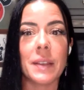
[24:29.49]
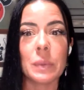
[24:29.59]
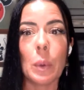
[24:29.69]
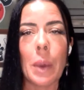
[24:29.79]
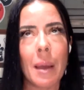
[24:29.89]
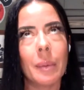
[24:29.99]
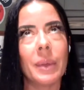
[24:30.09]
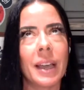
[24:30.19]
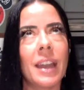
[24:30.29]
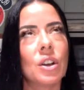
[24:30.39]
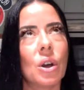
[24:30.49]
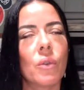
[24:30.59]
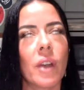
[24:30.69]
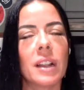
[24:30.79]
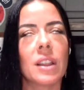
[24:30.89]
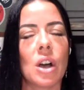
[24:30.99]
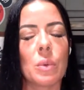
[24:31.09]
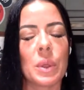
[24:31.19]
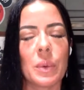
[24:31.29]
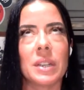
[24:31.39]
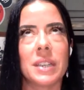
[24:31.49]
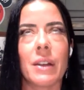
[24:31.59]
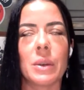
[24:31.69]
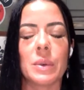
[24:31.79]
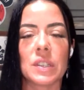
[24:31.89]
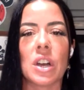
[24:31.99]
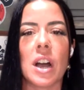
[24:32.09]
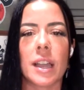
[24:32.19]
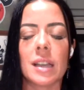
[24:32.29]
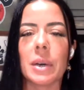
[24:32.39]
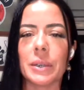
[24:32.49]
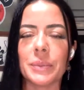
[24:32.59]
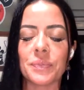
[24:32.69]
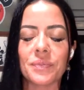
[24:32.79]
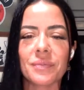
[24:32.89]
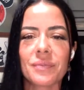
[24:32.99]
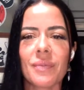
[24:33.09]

and this will probably kind of go right along with what Terri was talking about,